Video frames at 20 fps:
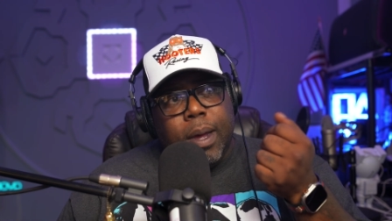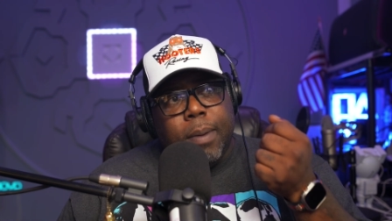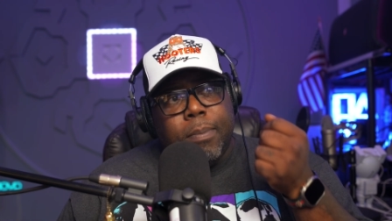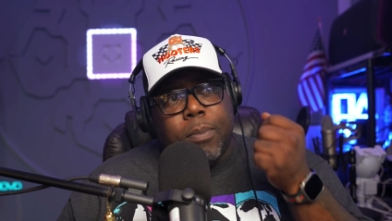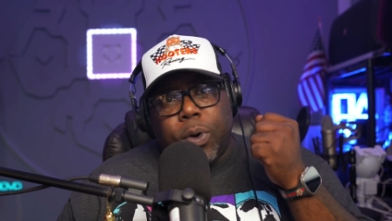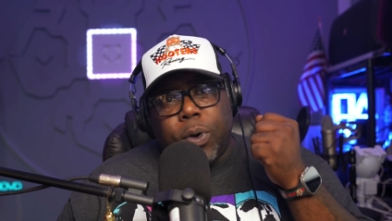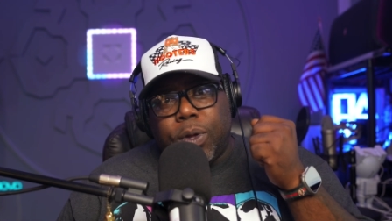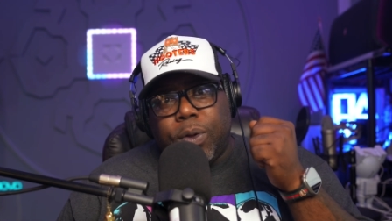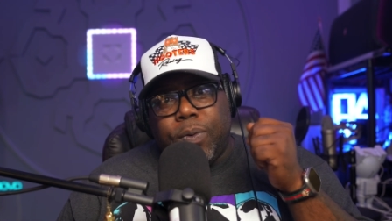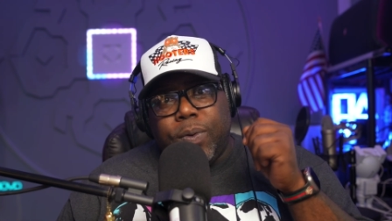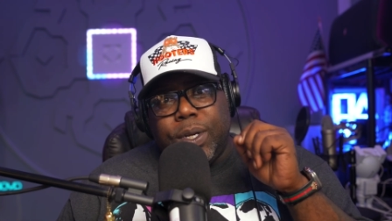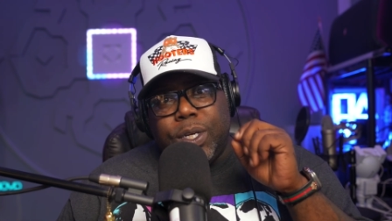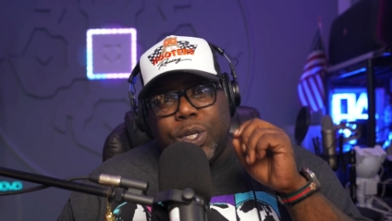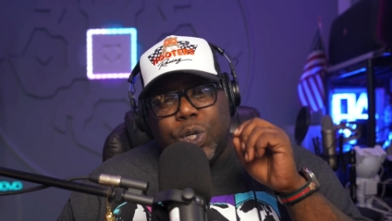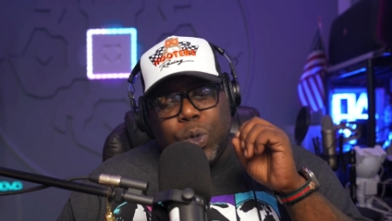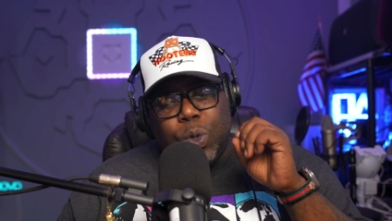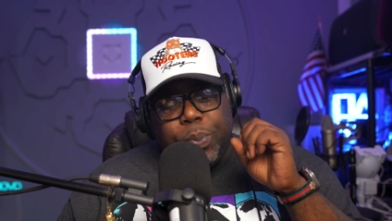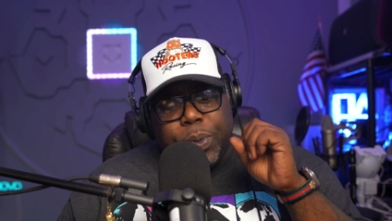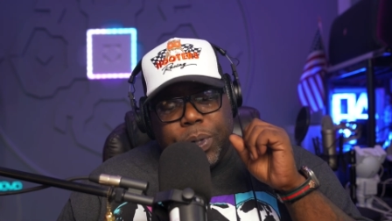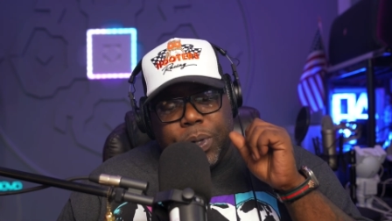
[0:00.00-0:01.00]
Mercury,
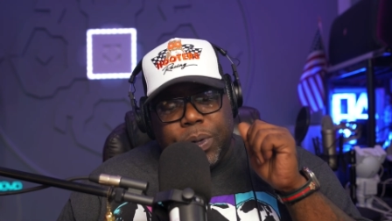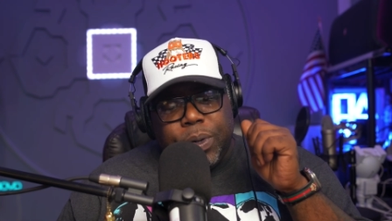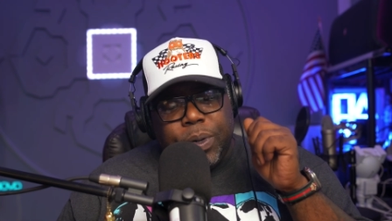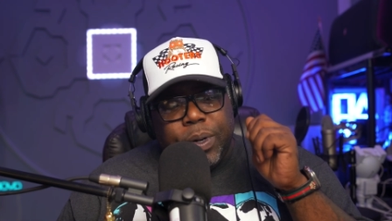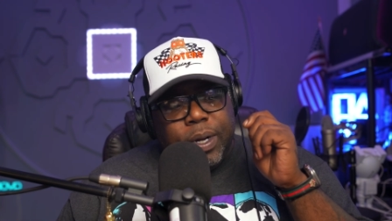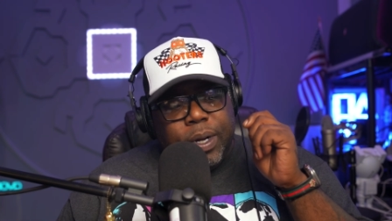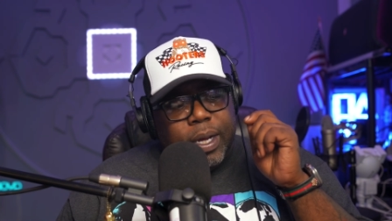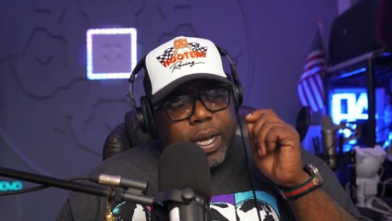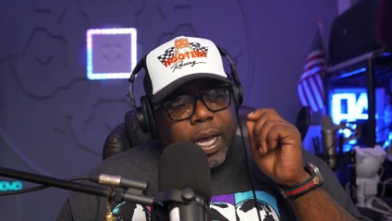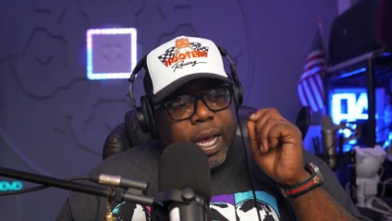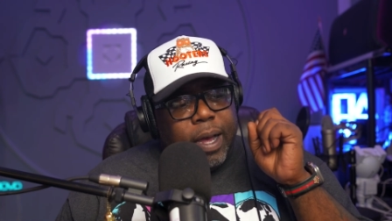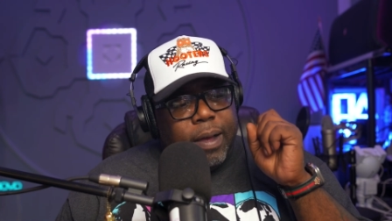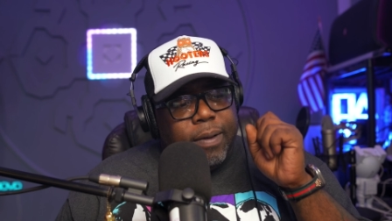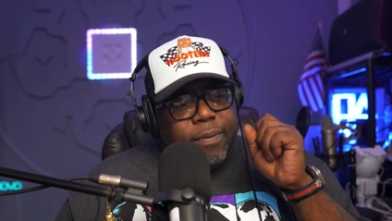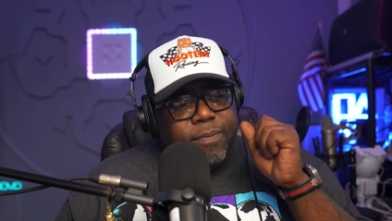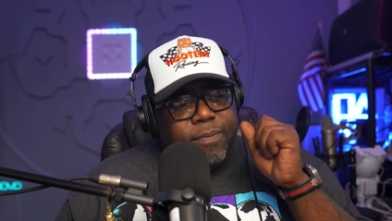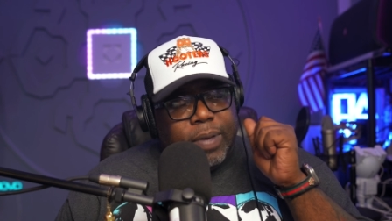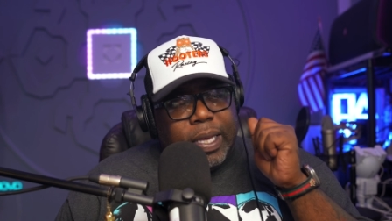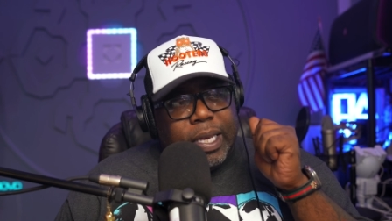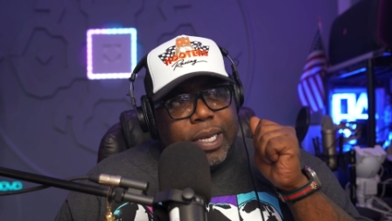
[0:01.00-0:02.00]
Jupiter,
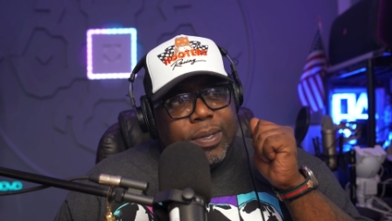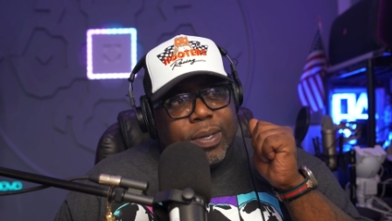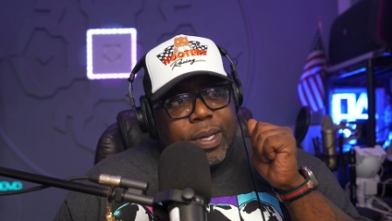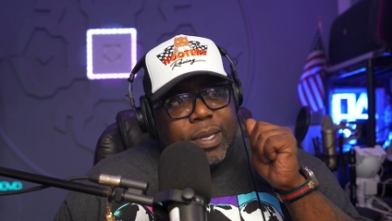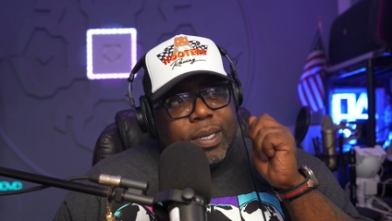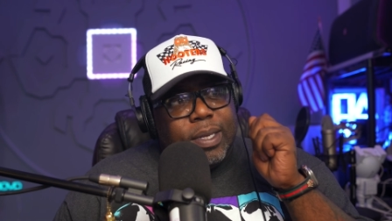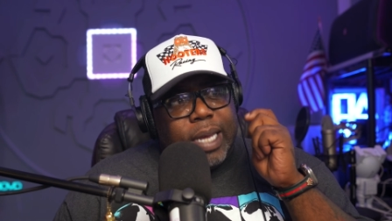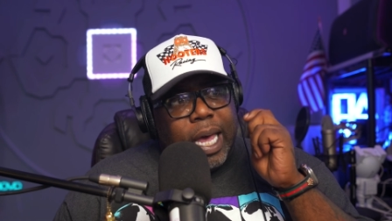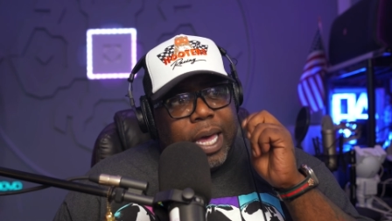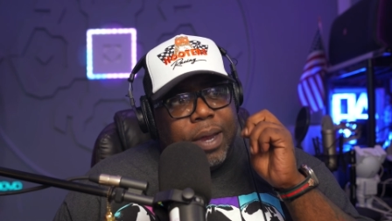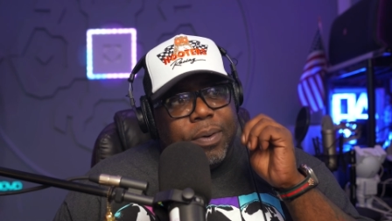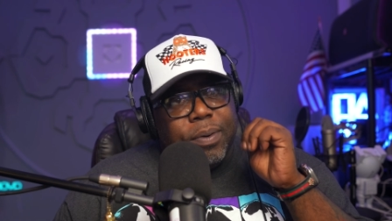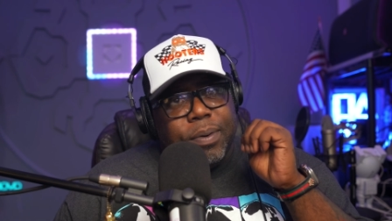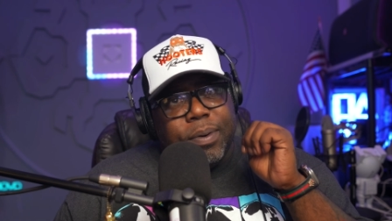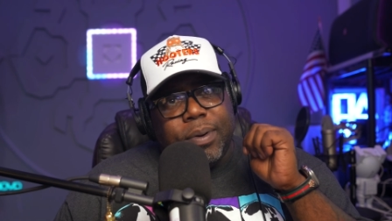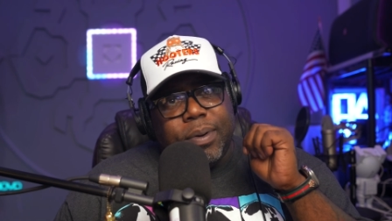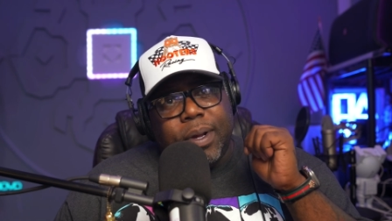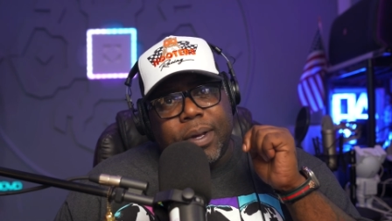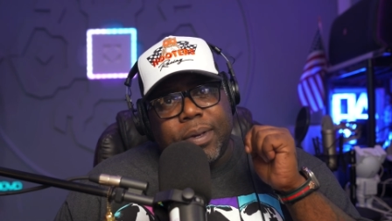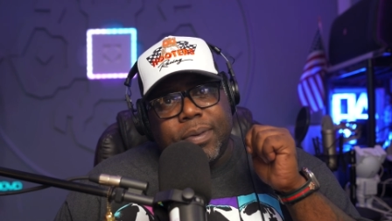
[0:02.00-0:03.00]
Venus, and
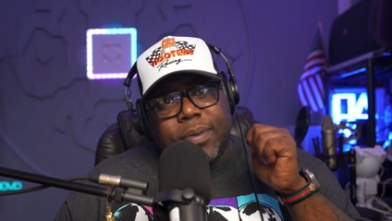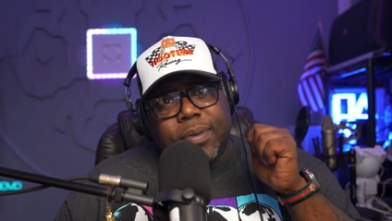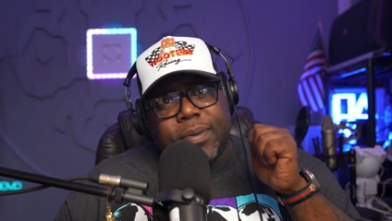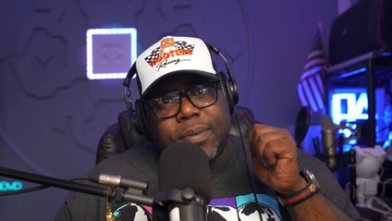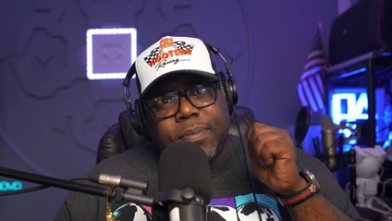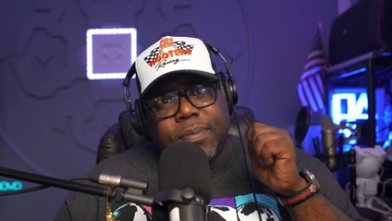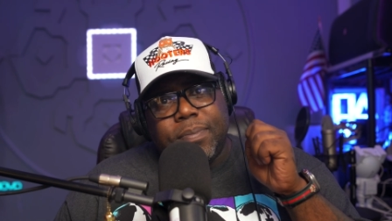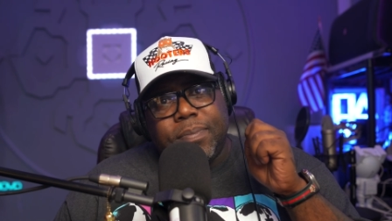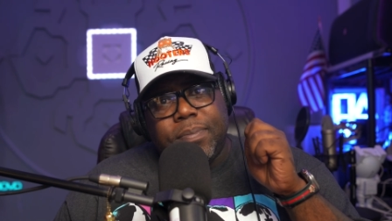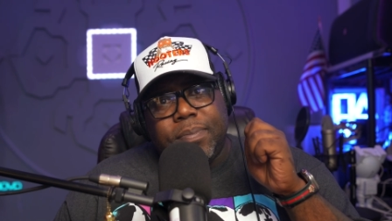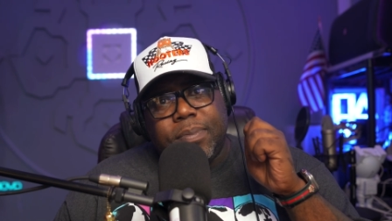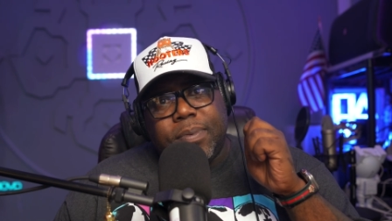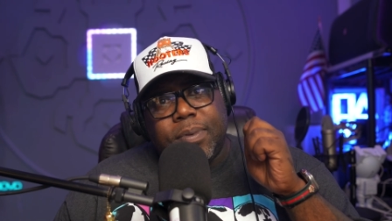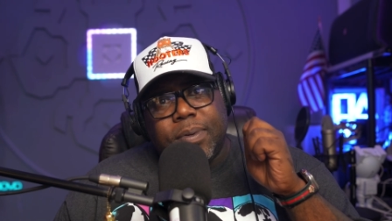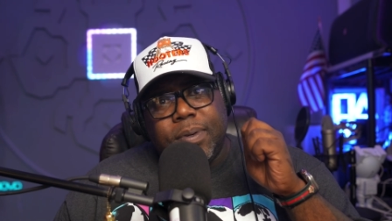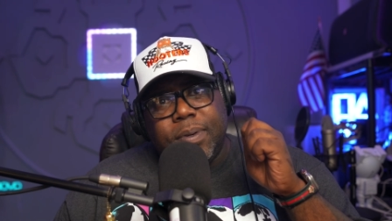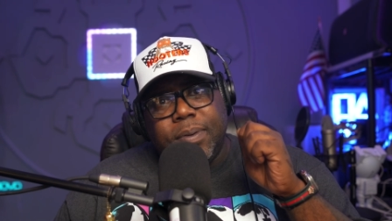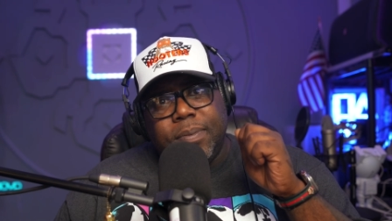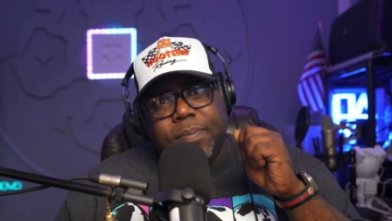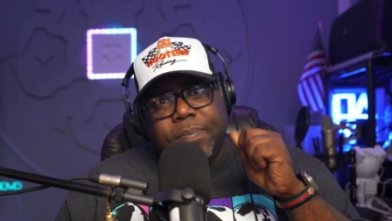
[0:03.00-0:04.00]
Saturn, guys.
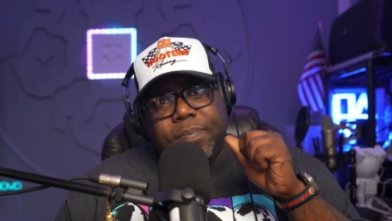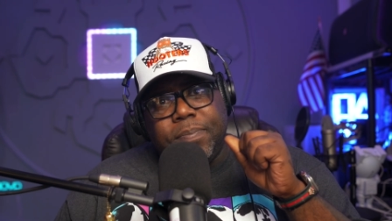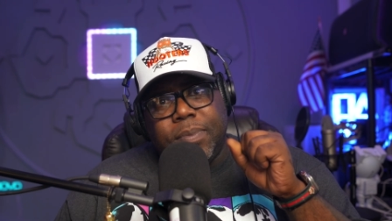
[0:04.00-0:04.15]
Right?